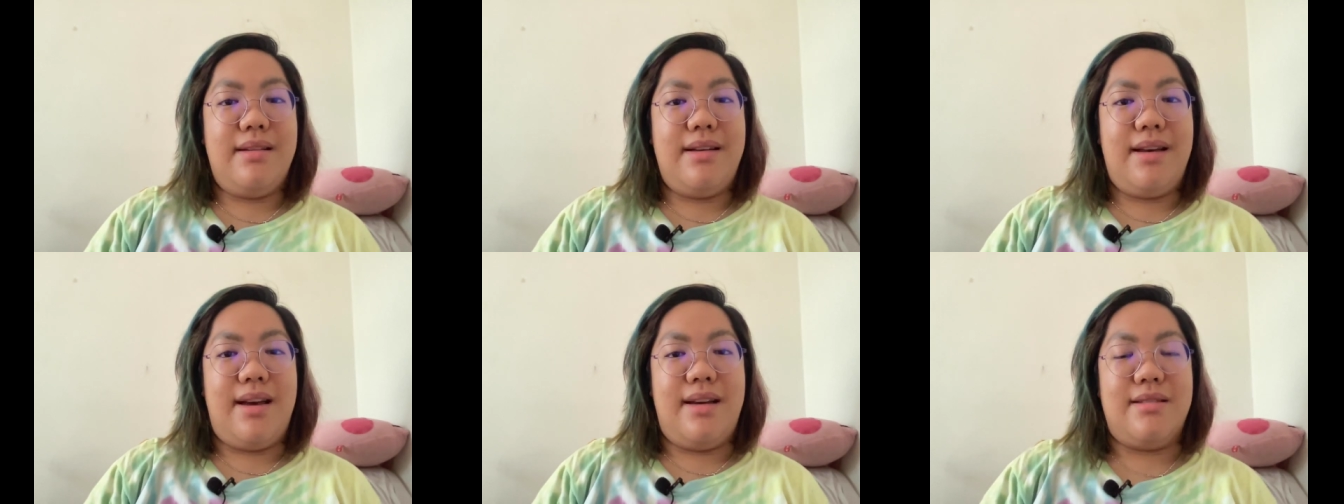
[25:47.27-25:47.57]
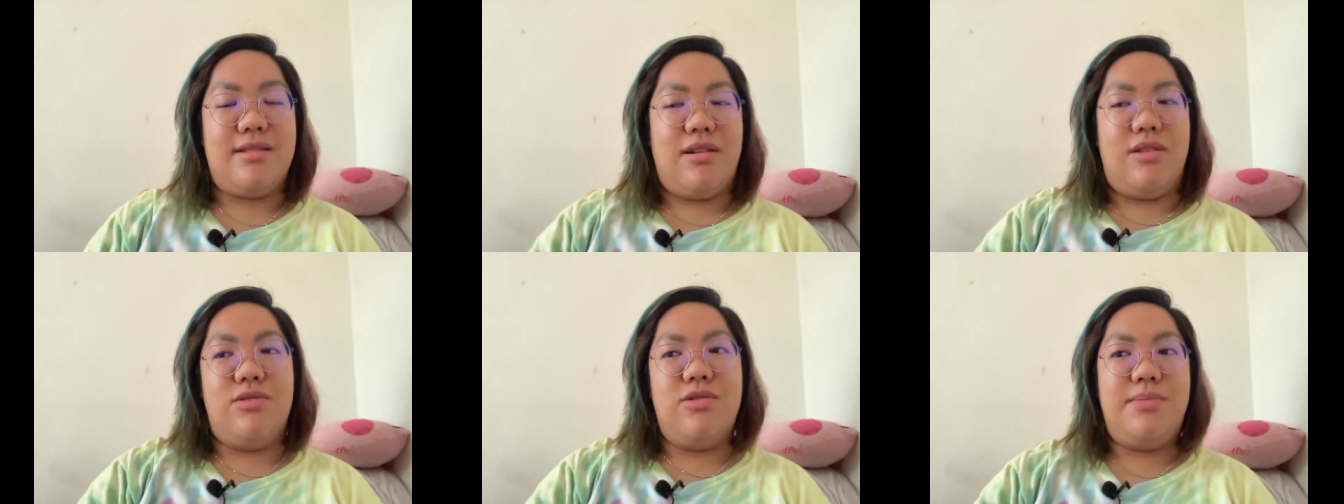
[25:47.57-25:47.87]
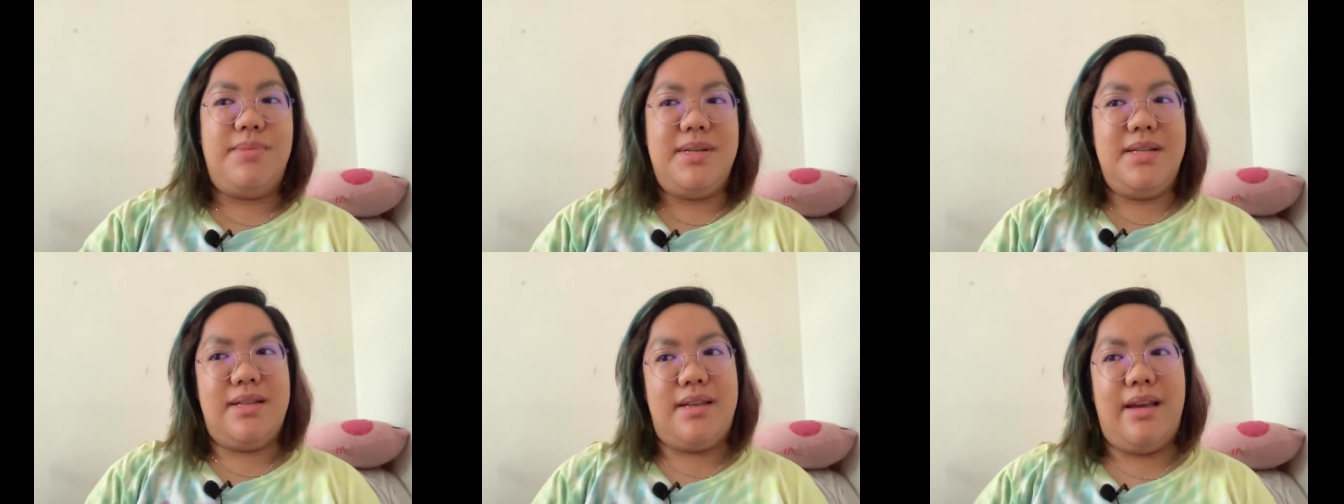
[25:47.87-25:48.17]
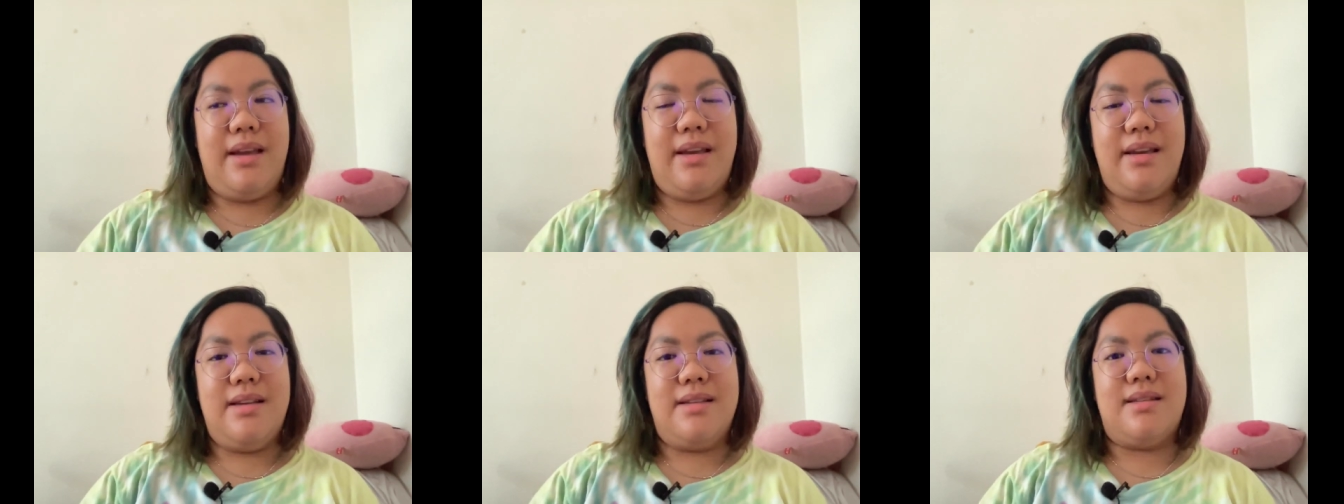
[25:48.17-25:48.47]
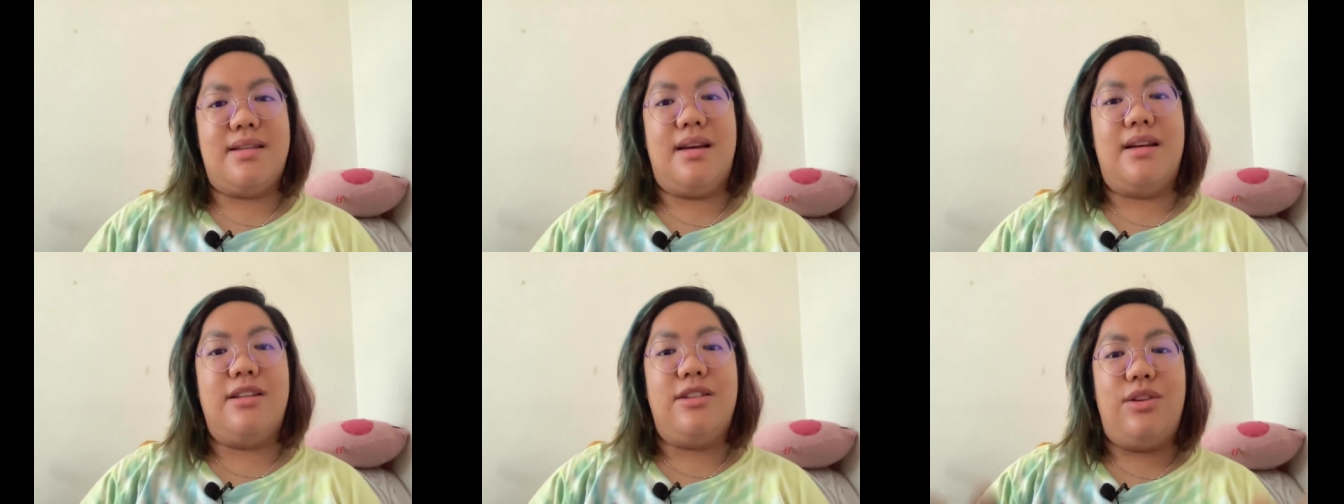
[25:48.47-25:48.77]
has always been saying, is
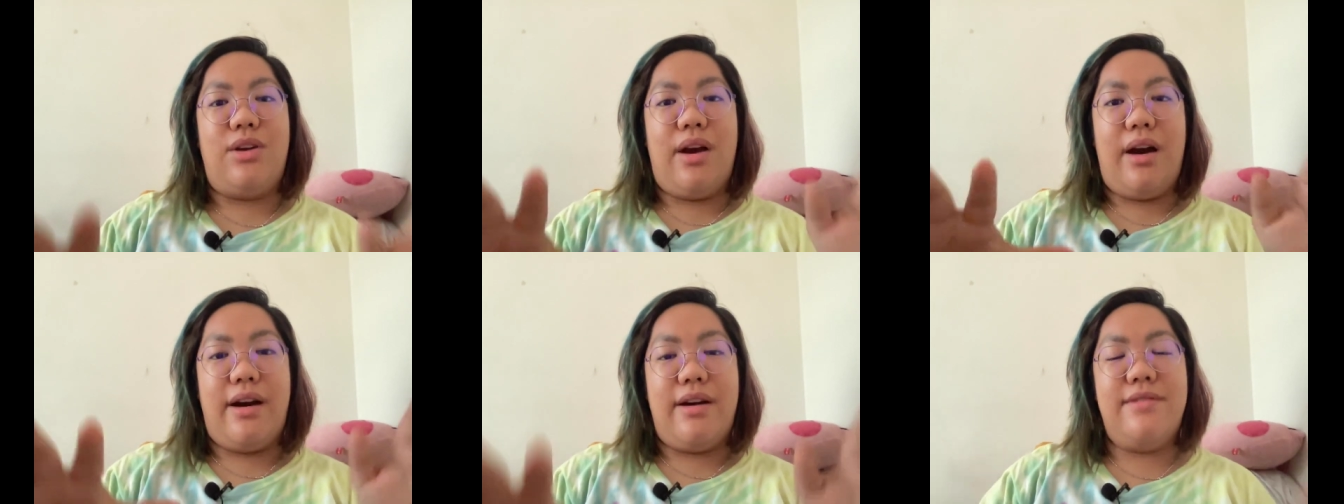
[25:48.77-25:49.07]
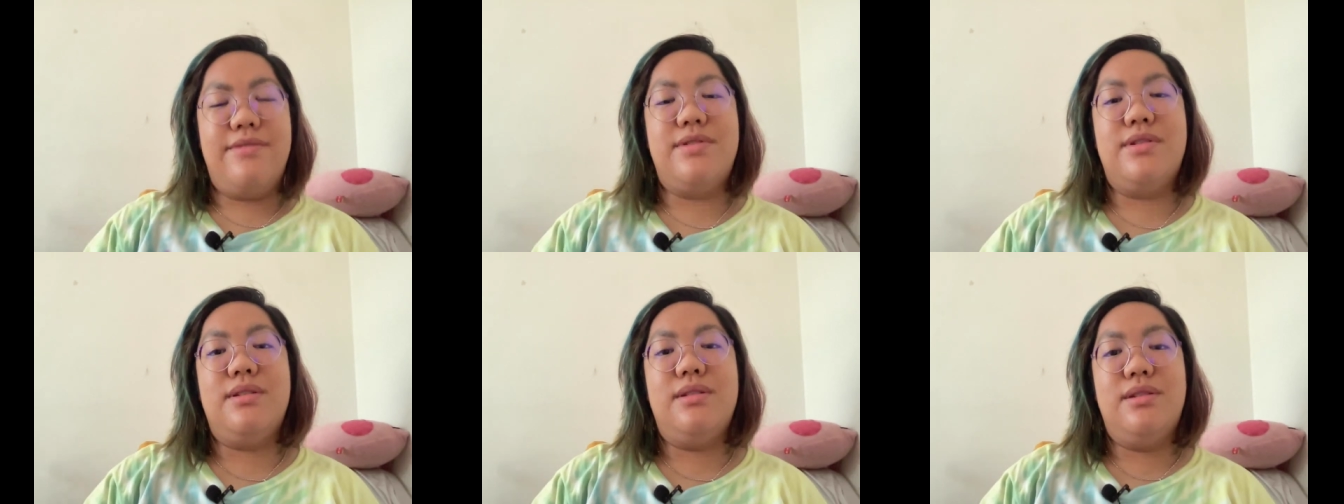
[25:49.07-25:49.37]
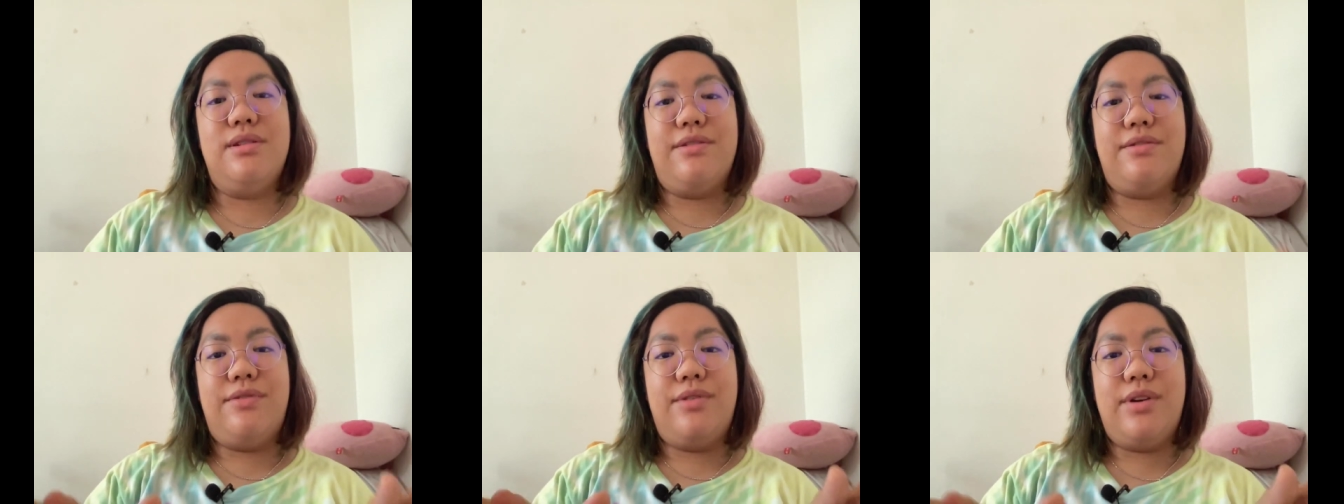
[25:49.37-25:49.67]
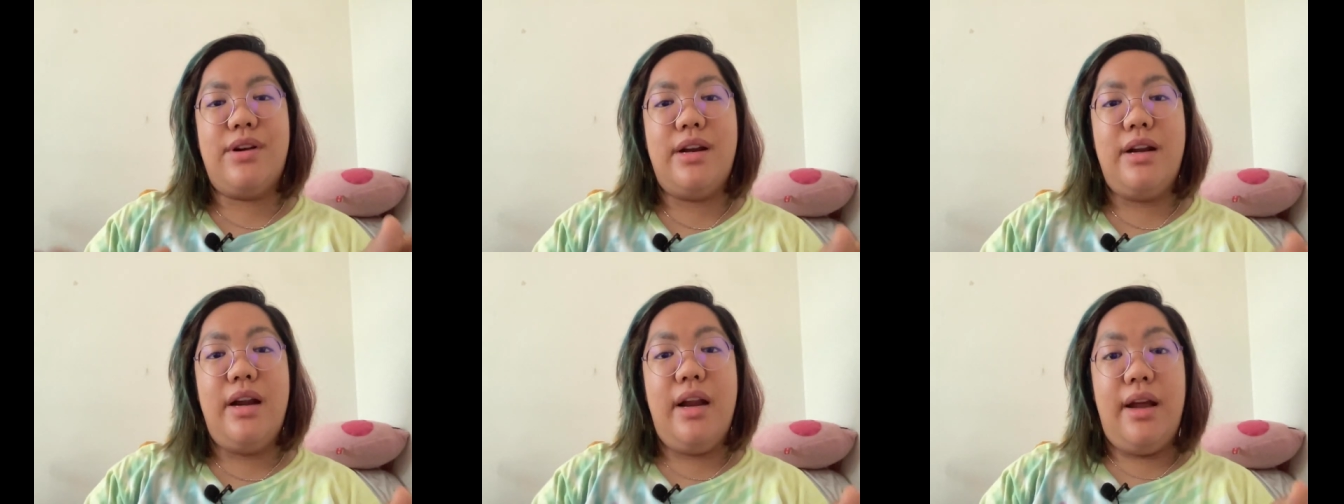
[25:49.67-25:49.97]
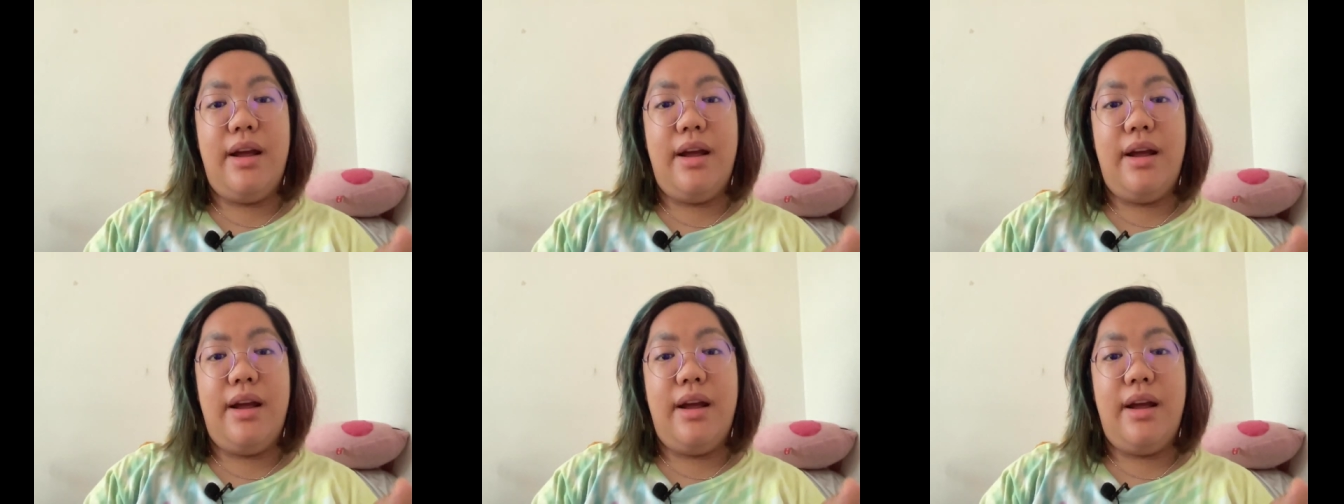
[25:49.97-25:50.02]
that you have to look for